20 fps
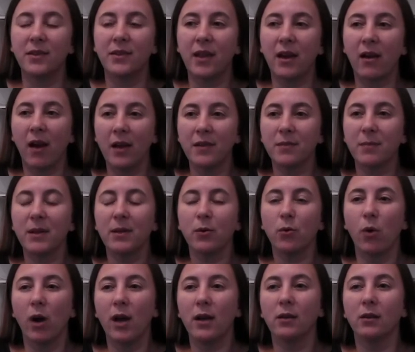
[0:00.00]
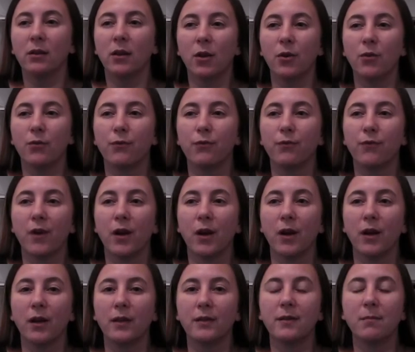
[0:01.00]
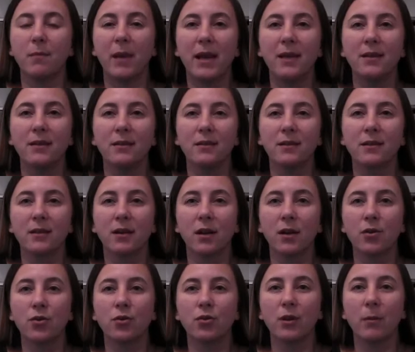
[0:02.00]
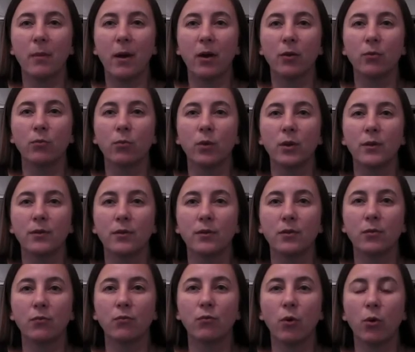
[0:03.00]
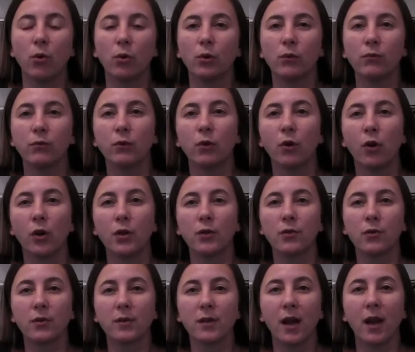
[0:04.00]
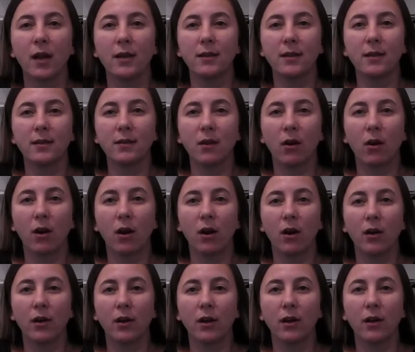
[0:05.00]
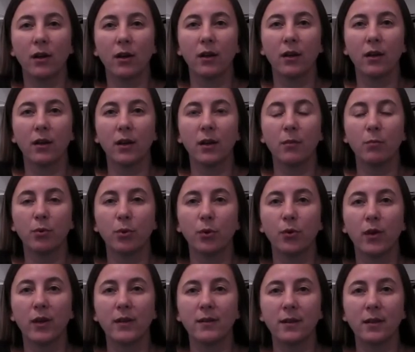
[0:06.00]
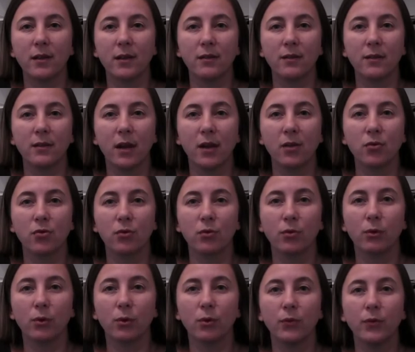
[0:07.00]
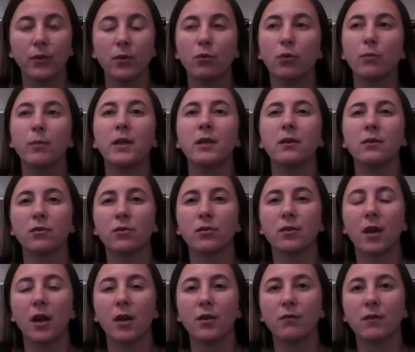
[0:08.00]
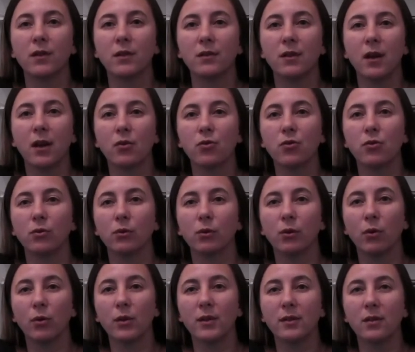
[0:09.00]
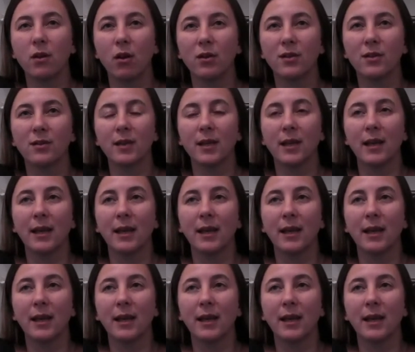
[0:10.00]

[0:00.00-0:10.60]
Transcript: There has been quite a lot of debate and discussion about what the role of learned societies are in progressing international law. The European Society of International Law is not